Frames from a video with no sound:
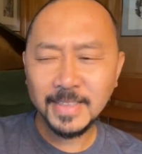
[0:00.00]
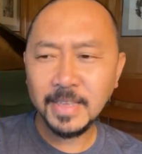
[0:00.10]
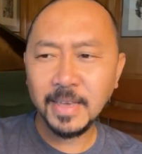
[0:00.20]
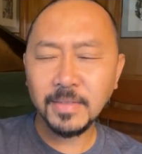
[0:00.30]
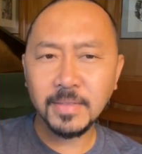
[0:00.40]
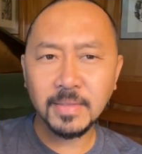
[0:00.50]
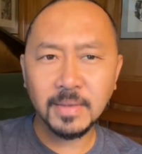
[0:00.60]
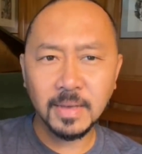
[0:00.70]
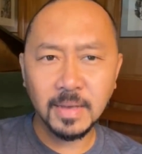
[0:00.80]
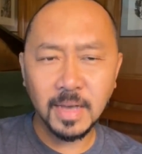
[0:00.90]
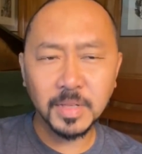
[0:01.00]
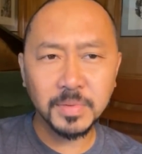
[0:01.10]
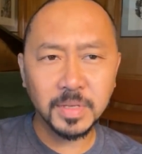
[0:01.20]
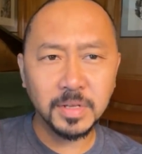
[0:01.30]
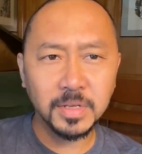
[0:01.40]
death,
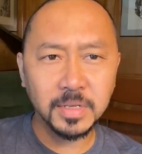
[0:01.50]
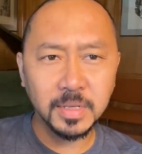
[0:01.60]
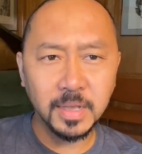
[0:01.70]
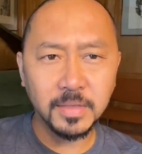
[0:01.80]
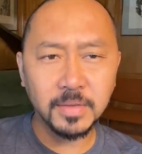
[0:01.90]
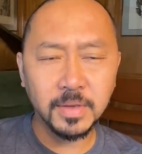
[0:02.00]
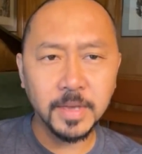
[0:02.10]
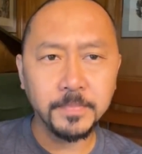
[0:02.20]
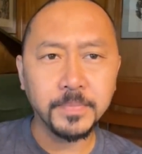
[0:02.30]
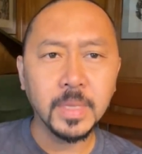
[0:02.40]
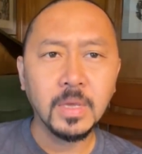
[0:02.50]
hospitalizations, and death, okay?